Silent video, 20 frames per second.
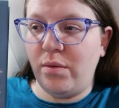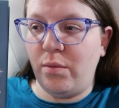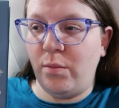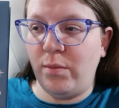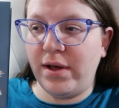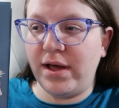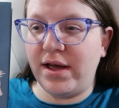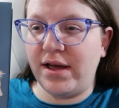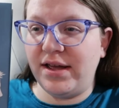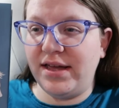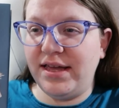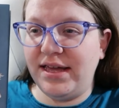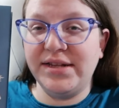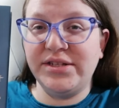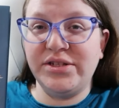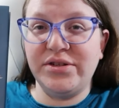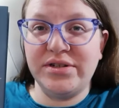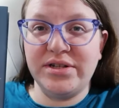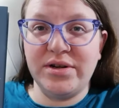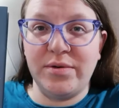Where
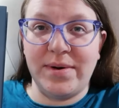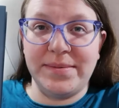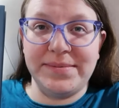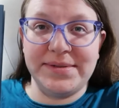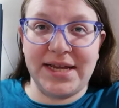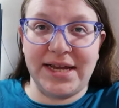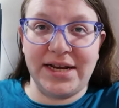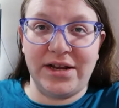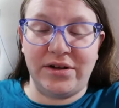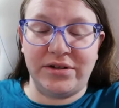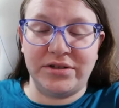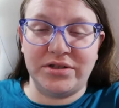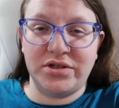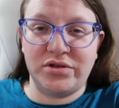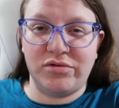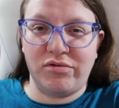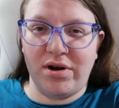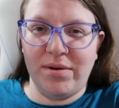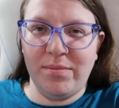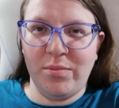he's using a website called
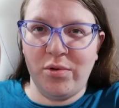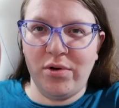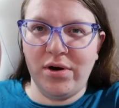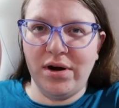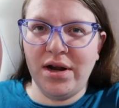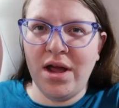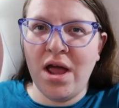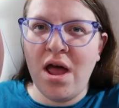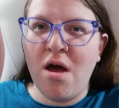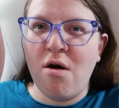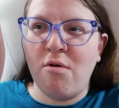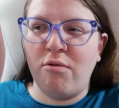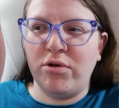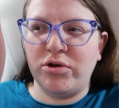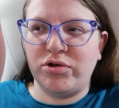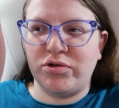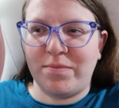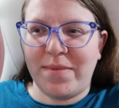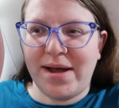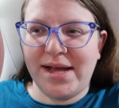Storyboard,
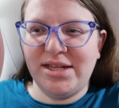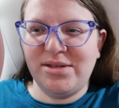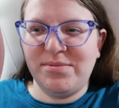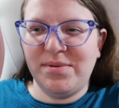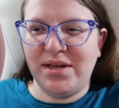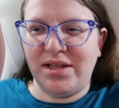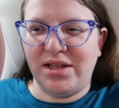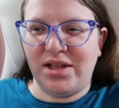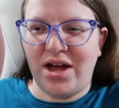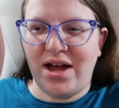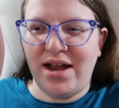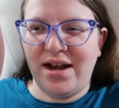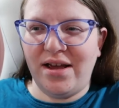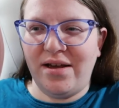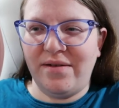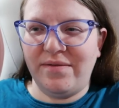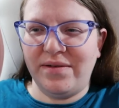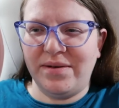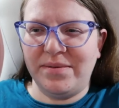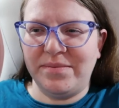which reminds me a lot
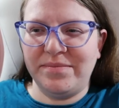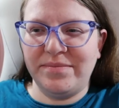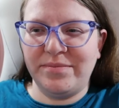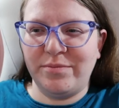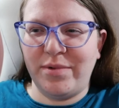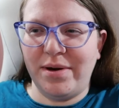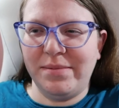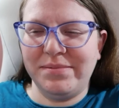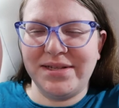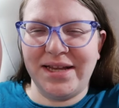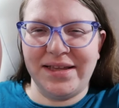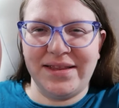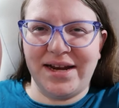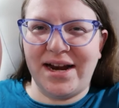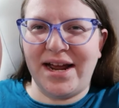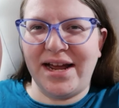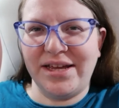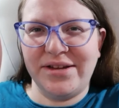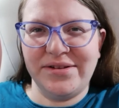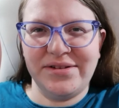of a website that
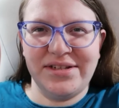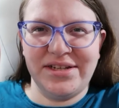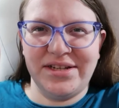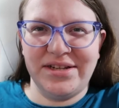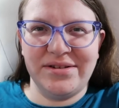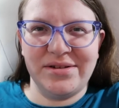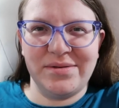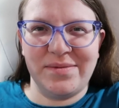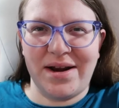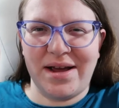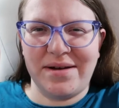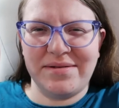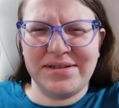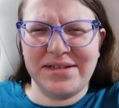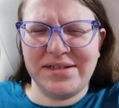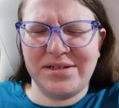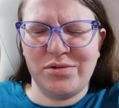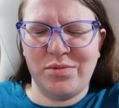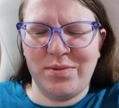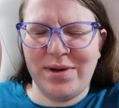I used to use when I was
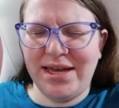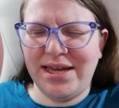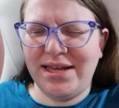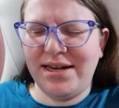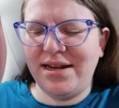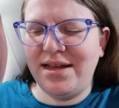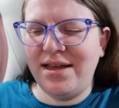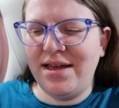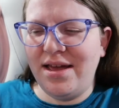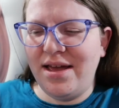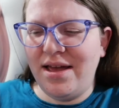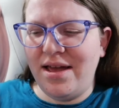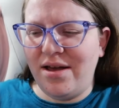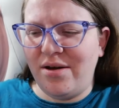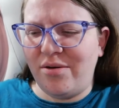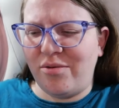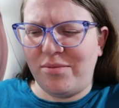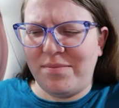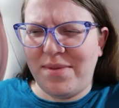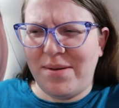a tween,
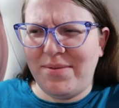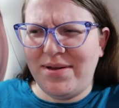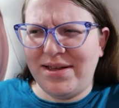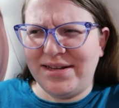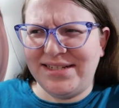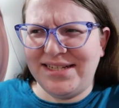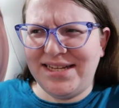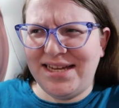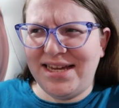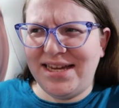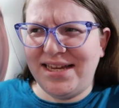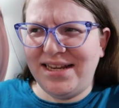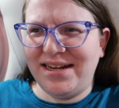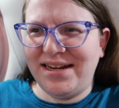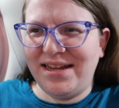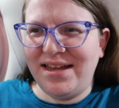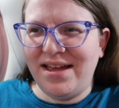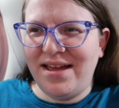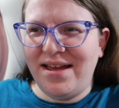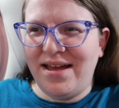or maybe a
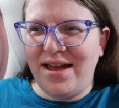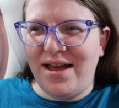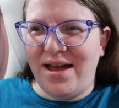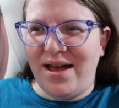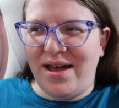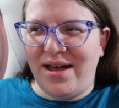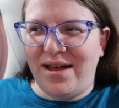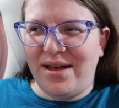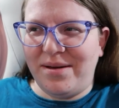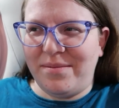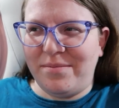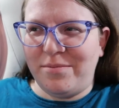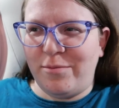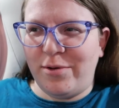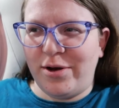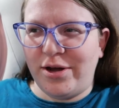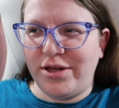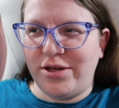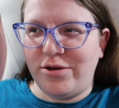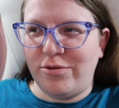teen,
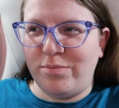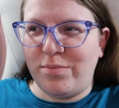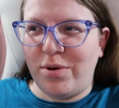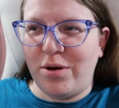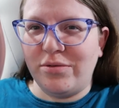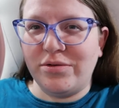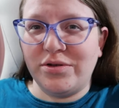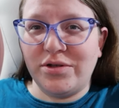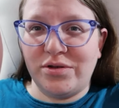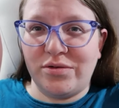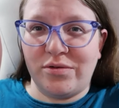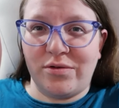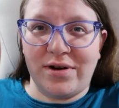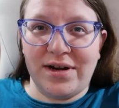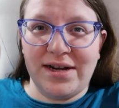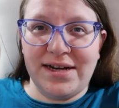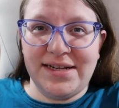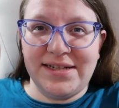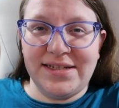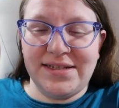where you post
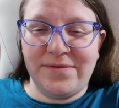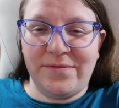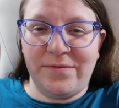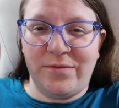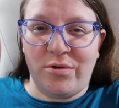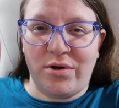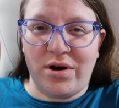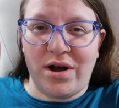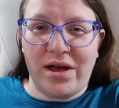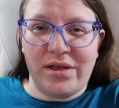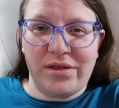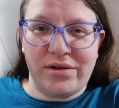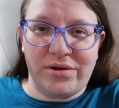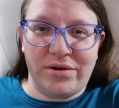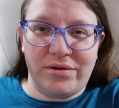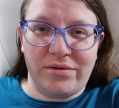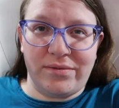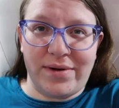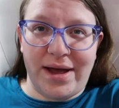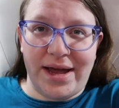stories for
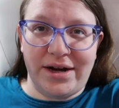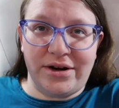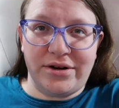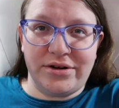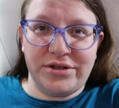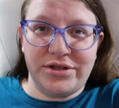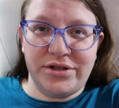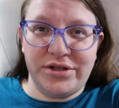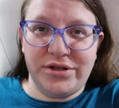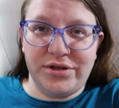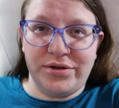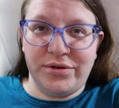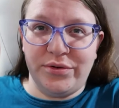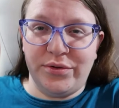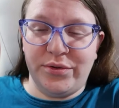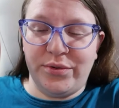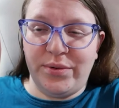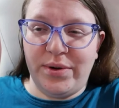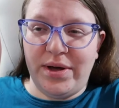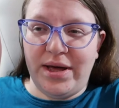other writers
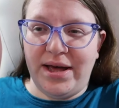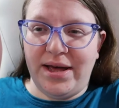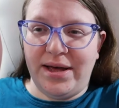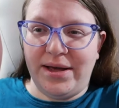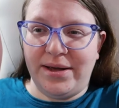to